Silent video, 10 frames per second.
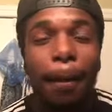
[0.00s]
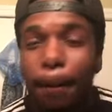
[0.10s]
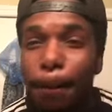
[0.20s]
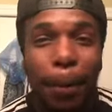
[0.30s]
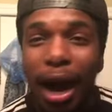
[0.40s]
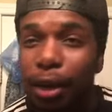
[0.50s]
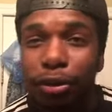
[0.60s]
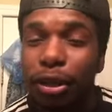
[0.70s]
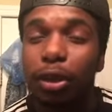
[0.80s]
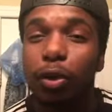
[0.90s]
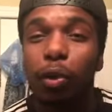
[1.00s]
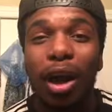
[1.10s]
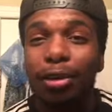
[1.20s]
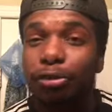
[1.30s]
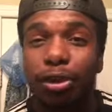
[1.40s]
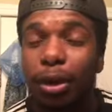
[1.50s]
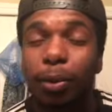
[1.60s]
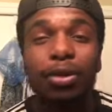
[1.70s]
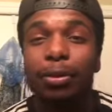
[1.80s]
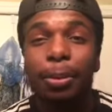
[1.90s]
Bad reading, no effort. I
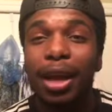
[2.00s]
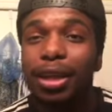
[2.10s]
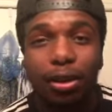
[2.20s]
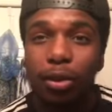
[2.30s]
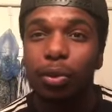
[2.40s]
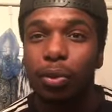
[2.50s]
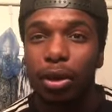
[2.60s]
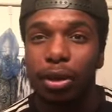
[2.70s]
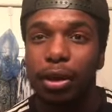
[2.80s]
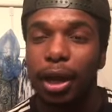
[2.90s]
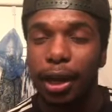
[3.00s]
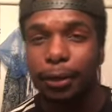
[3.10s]
wasn't planning to do none of that.